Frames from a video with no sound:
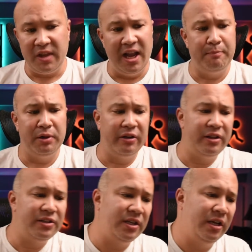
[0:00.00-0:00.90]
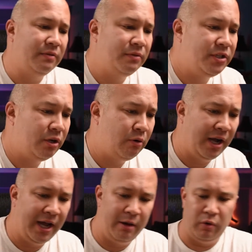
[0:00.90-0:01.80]
I plugged this in. So I
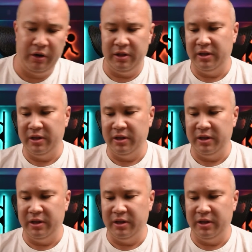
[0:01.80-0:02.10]
had one of